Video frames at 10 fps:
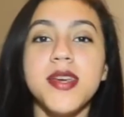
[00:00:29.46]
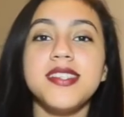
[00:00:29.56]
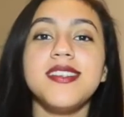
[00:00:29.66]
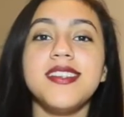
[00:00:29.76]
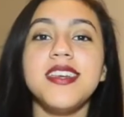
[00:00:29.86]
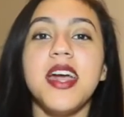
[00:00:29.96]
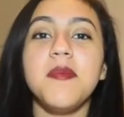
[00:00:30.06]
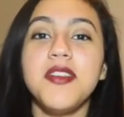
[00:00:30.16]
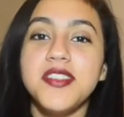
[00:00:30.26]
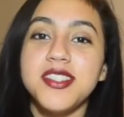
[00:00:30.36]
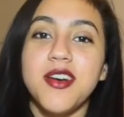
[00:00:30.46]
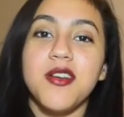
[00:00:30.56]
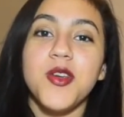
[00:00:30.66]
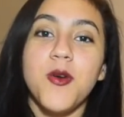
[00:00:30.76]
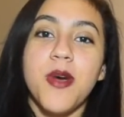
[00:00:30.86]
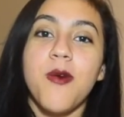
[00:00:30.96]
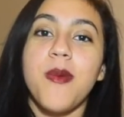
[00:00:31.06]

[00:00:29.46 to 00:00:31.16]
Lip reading: Basically, I'm here to tell you about